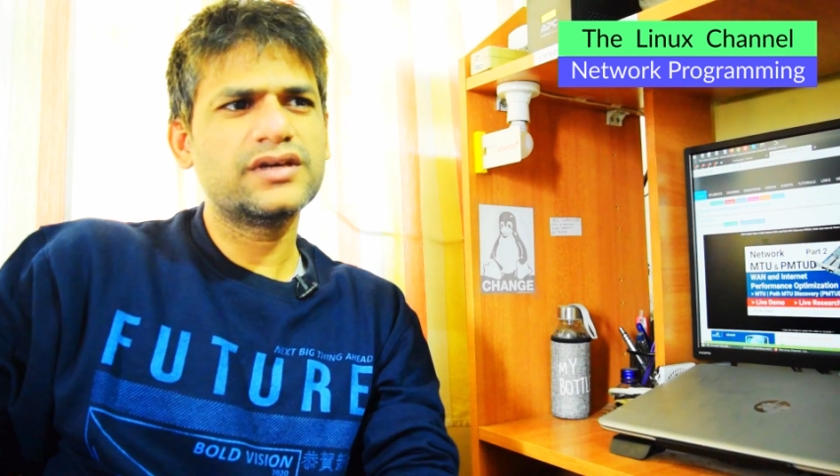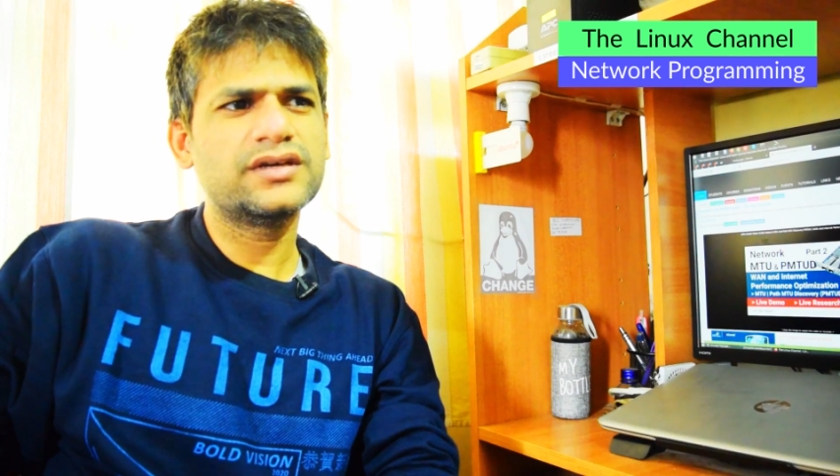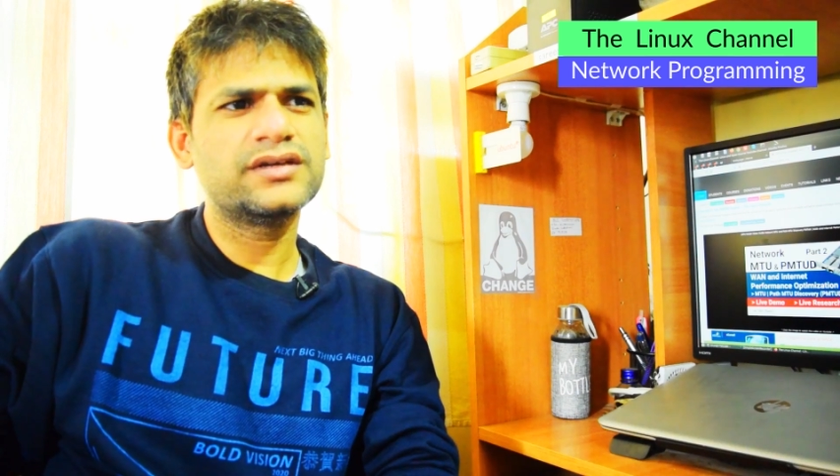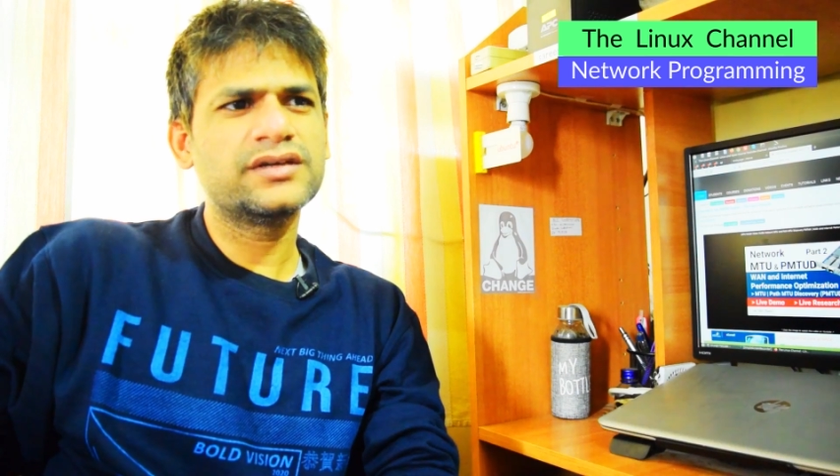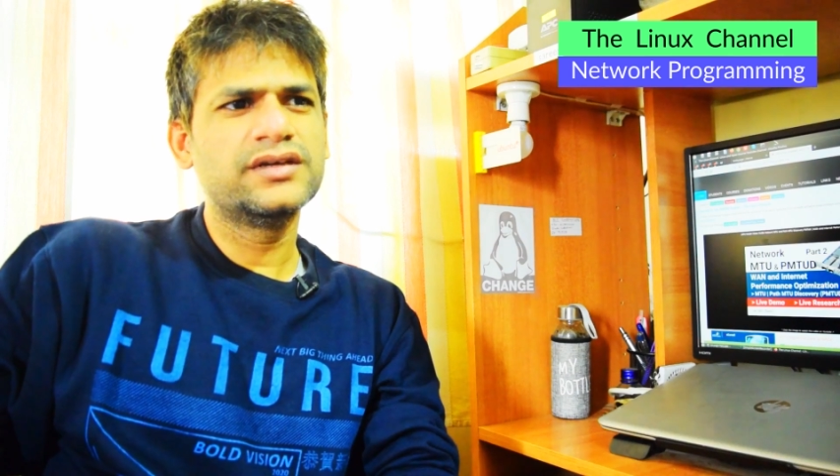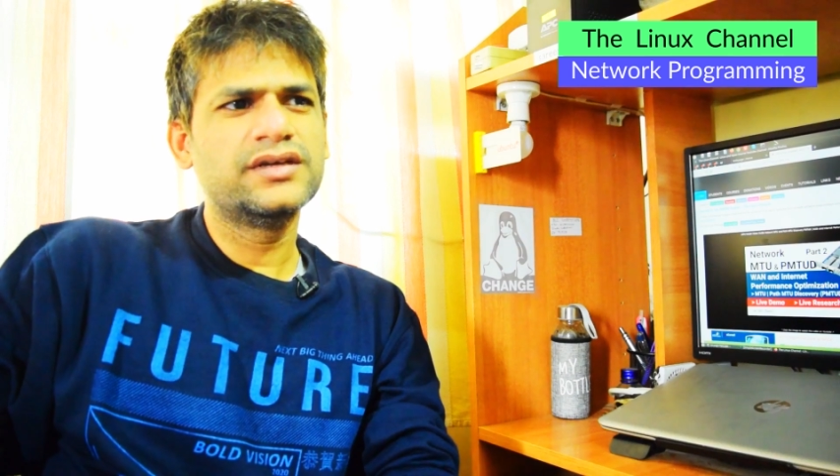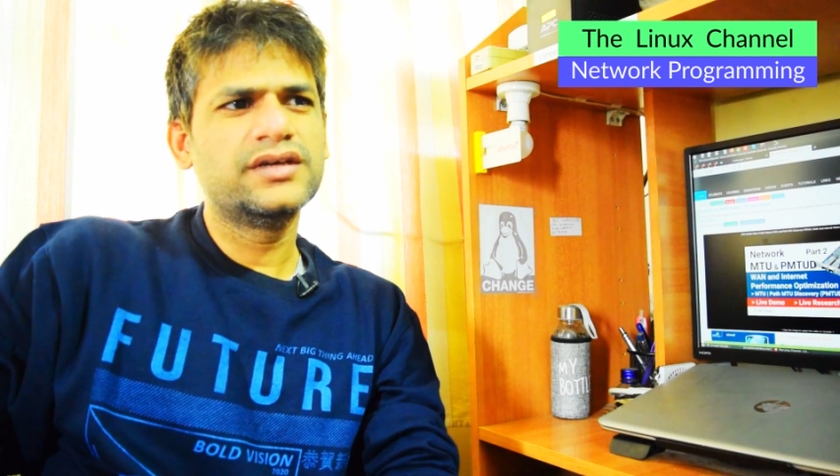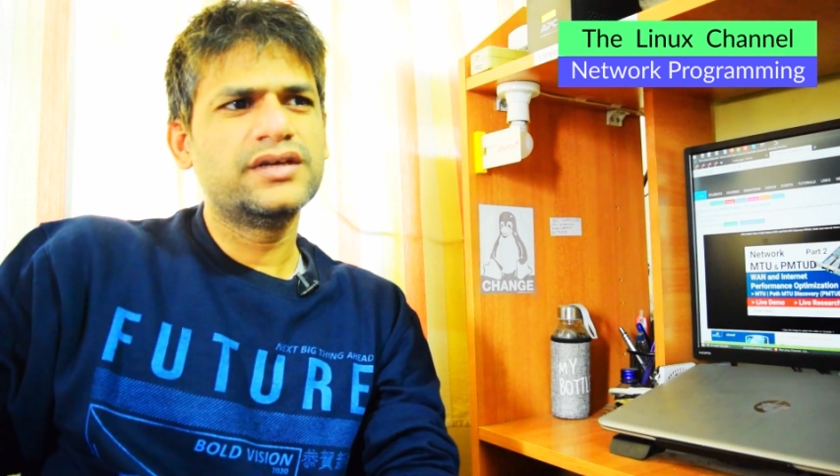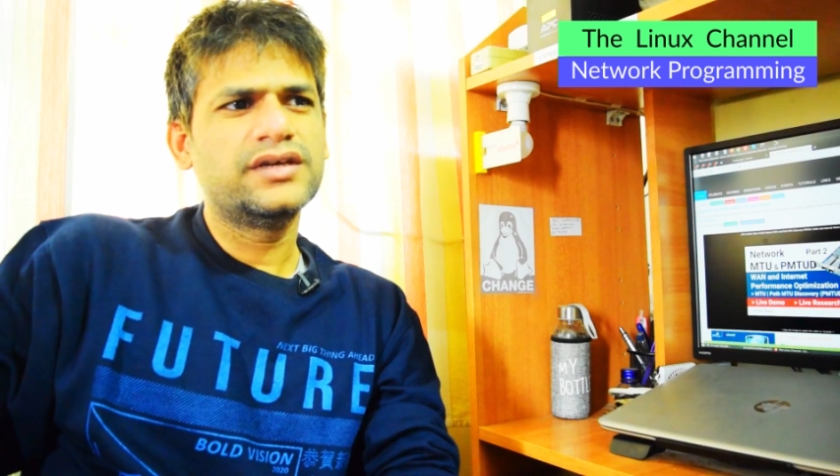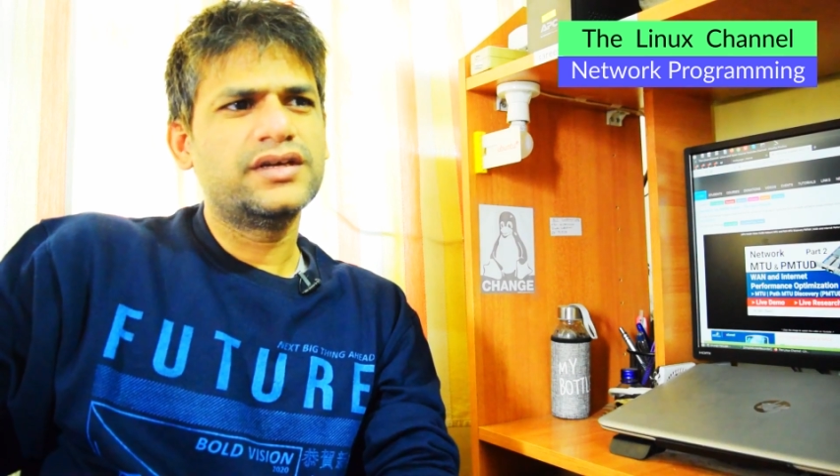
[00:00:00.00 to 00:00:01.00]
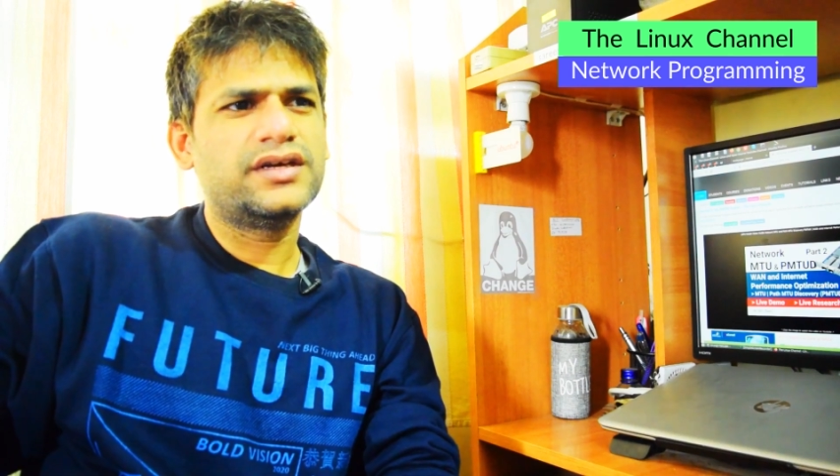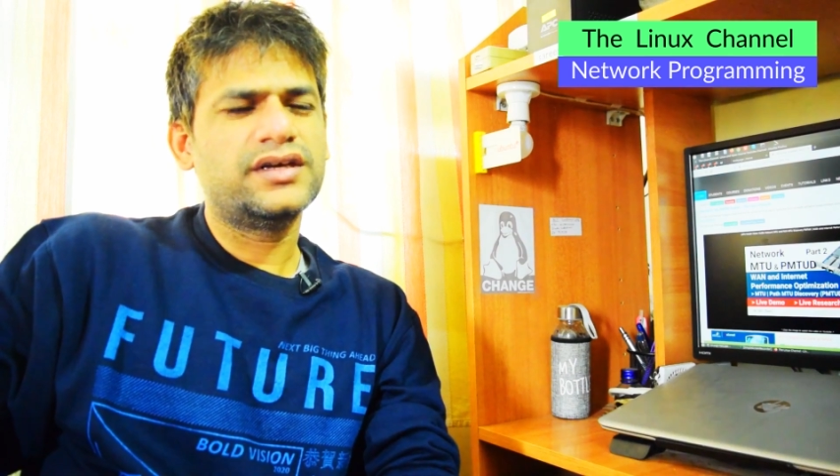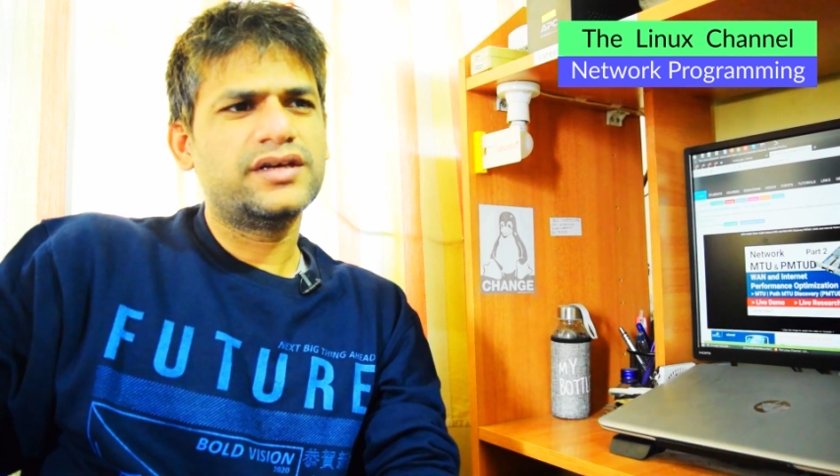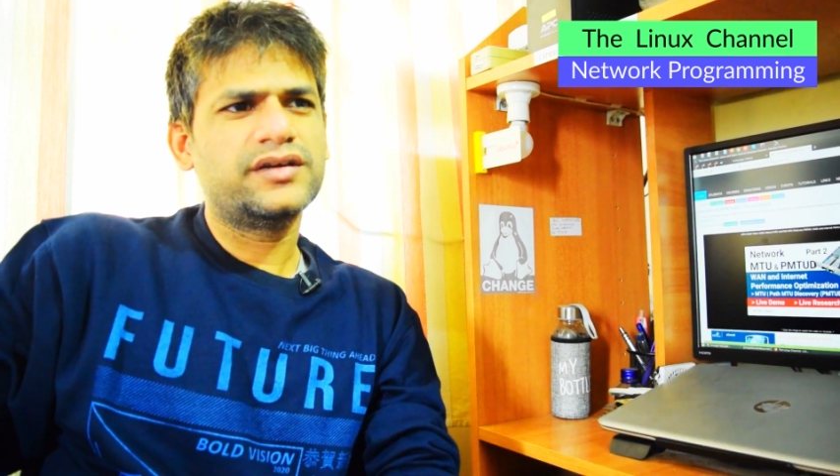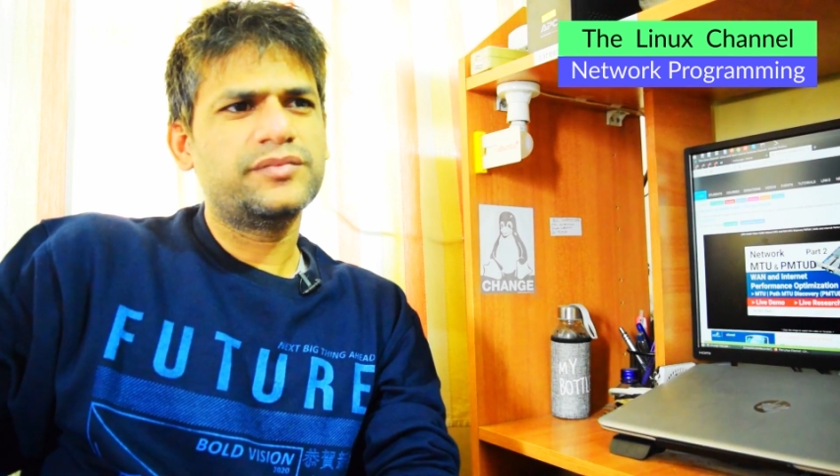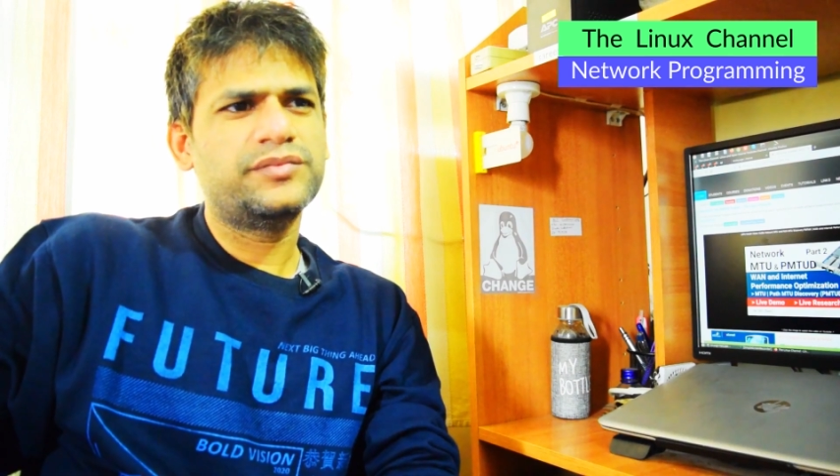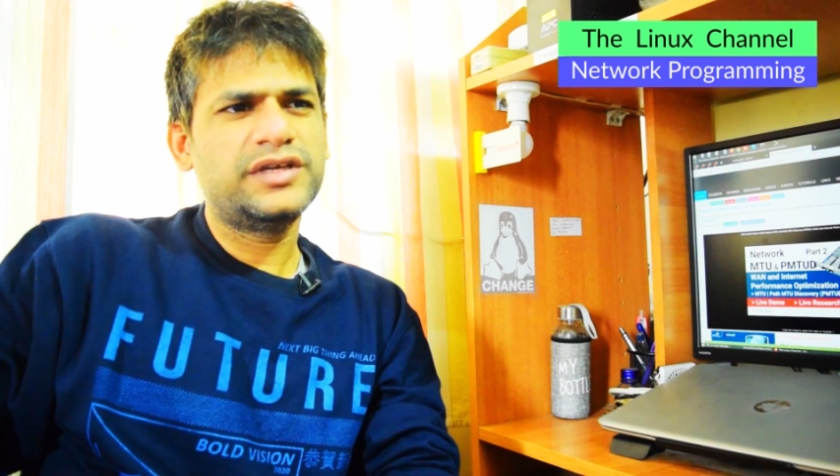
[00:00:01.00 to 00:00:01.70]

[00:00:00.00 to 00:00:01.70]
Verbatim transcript: Uh, uh,